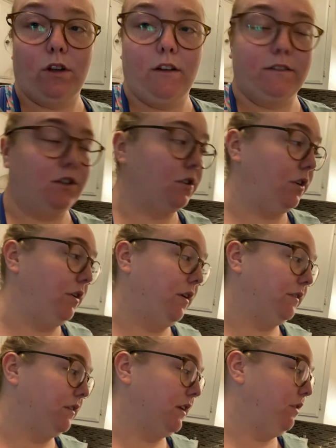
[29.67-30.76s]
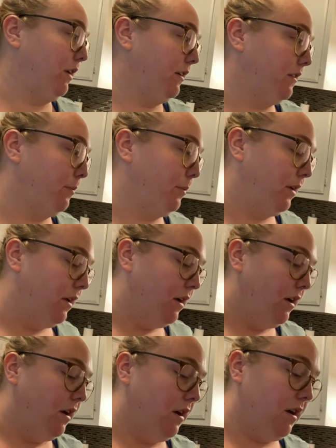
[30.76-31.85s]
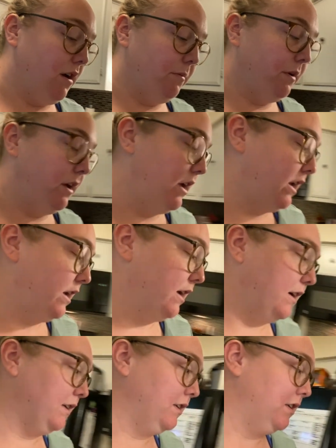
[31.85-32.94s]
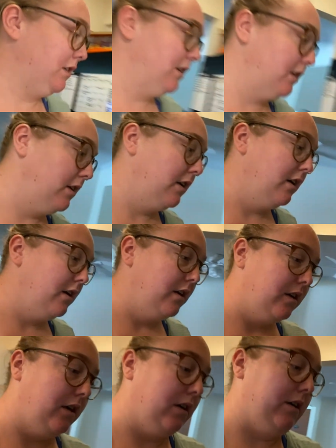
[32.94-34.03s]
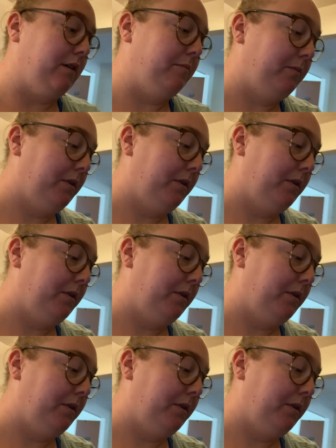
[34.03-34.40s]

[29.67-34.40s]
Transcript: I'll have to show you. I'll have to set you guys up um, and um,